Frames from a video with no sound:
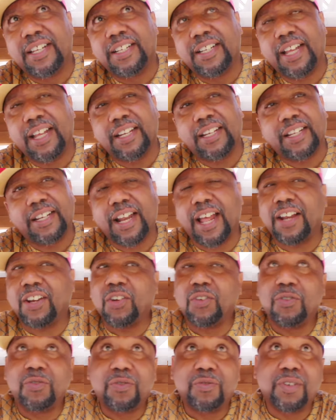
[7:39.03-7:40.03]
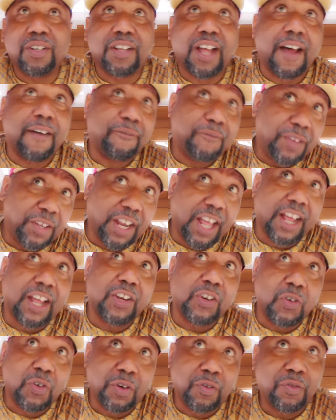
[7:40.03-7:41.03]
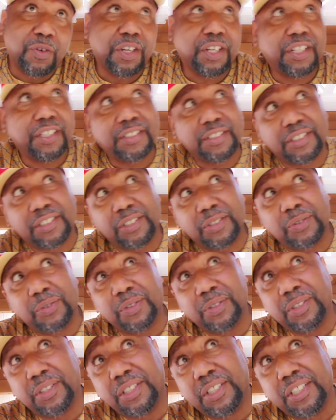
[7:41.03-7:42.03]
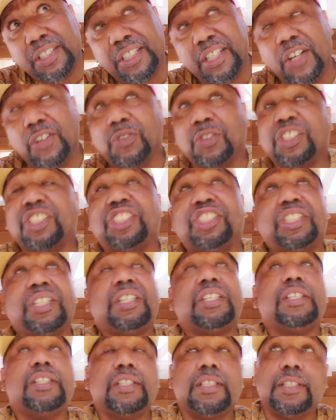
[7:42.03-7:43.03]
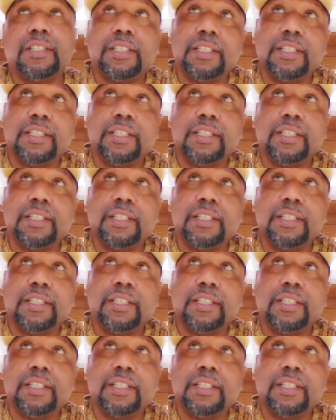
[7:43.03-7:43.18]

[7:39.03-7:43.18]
that, and I know, I feel like I know what it was. It was a she,